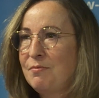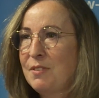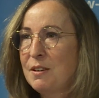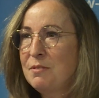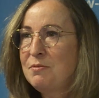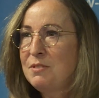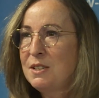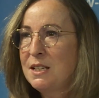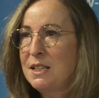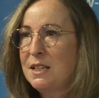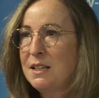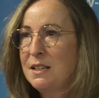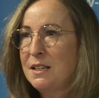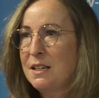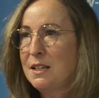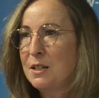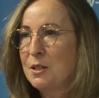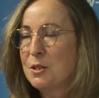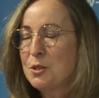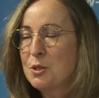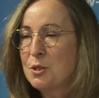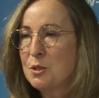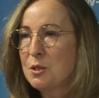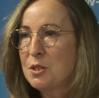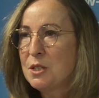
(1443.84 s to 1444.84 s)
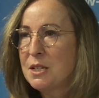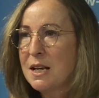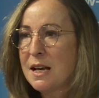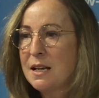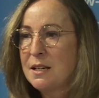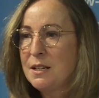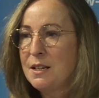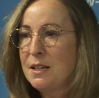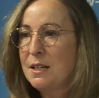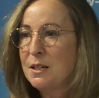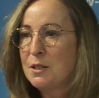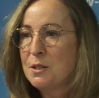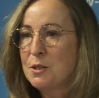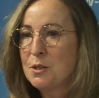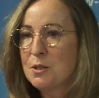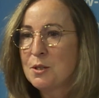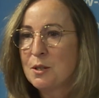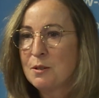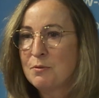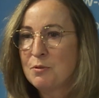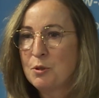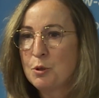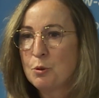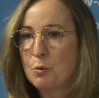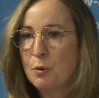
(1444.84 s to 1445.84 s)
15 years or 10 years
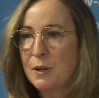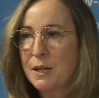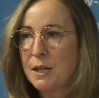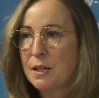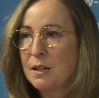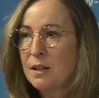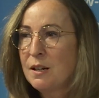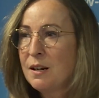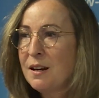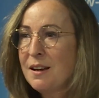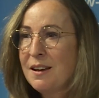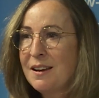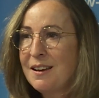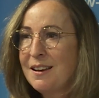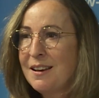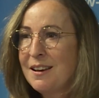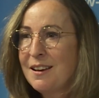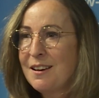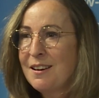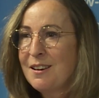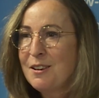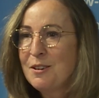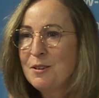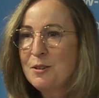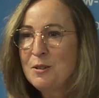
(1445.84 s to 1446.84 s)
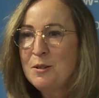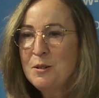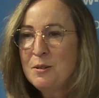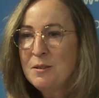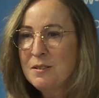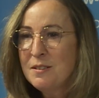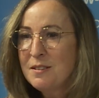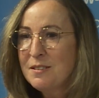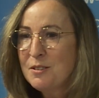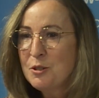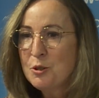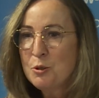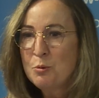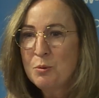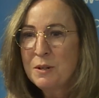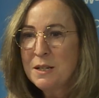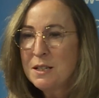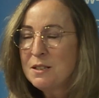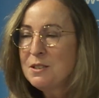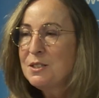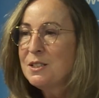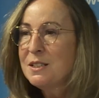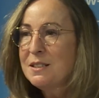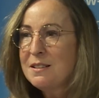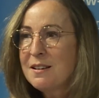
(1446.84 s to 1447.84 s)
of Twitter.
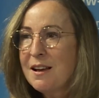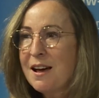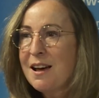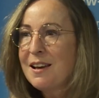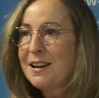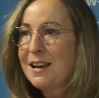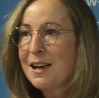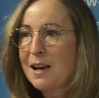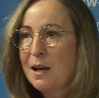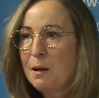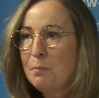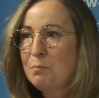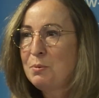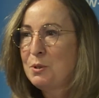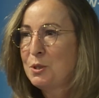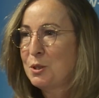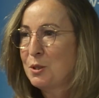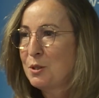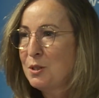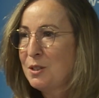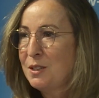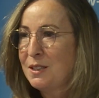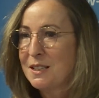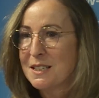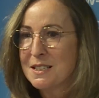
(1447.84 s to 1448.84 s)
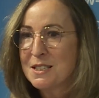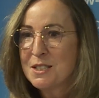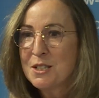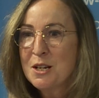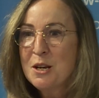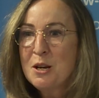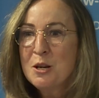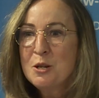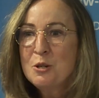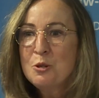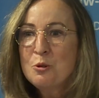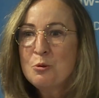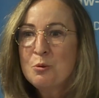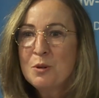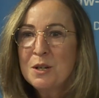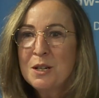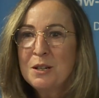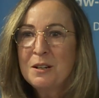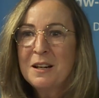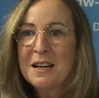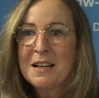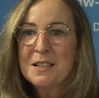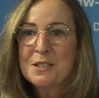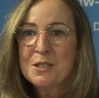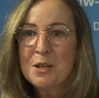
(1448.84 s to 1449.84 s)
Twitter did not help journalists.
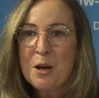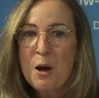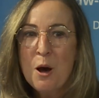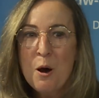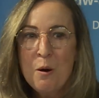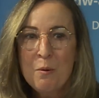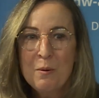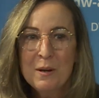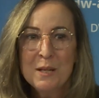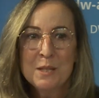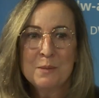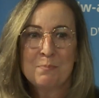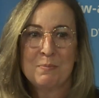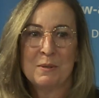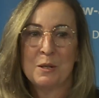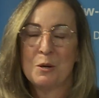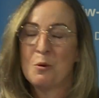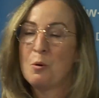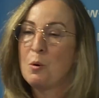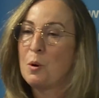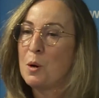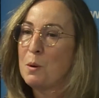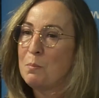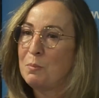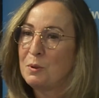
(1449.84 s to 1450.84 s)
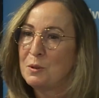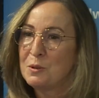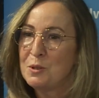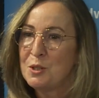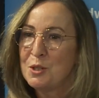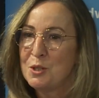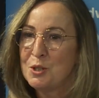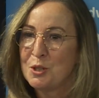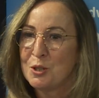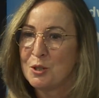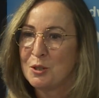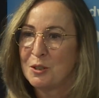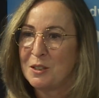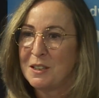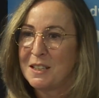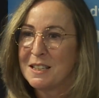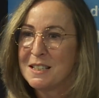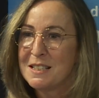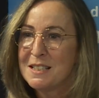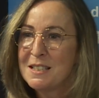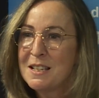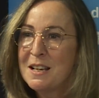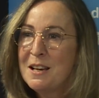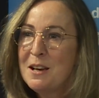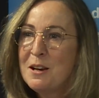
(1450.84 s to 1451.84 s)
Twitter has always been horrible to
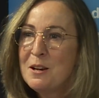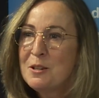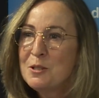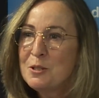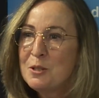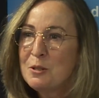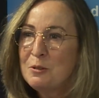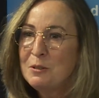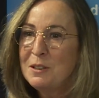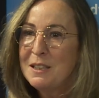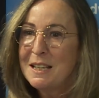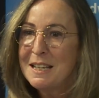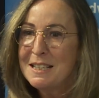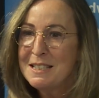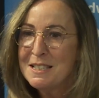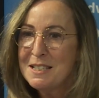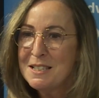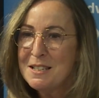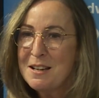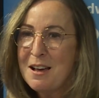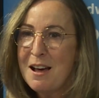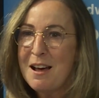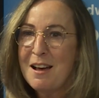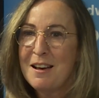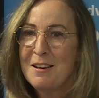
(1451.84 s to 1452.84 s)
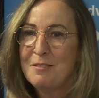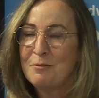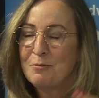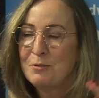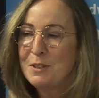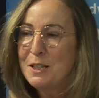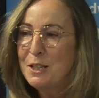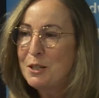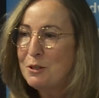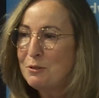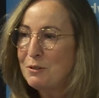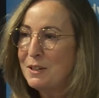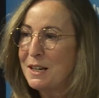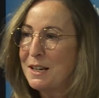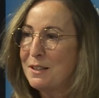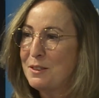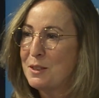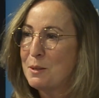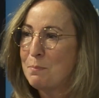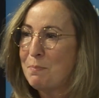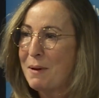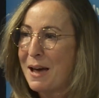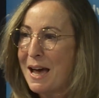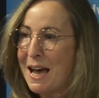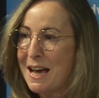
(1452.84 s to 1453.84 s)
journalists. So let's not recreate the
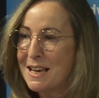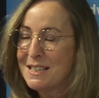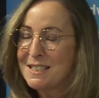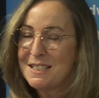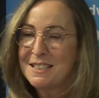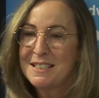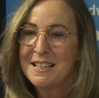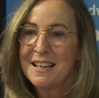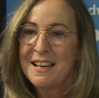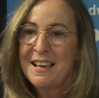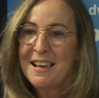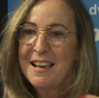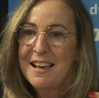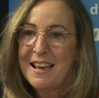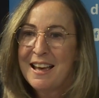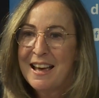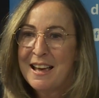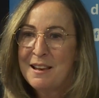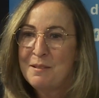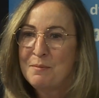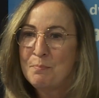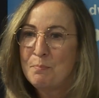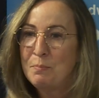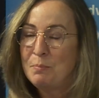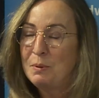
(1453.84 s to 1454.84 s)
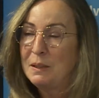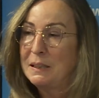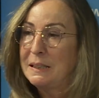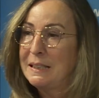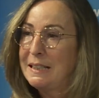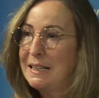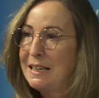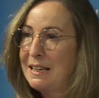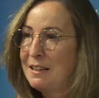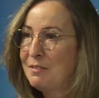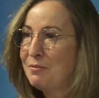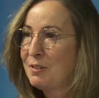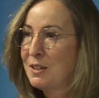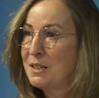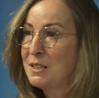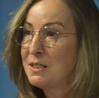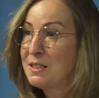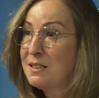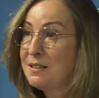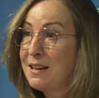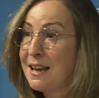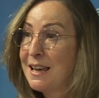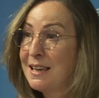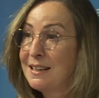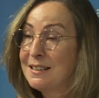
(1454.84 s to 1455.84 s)
past and believe and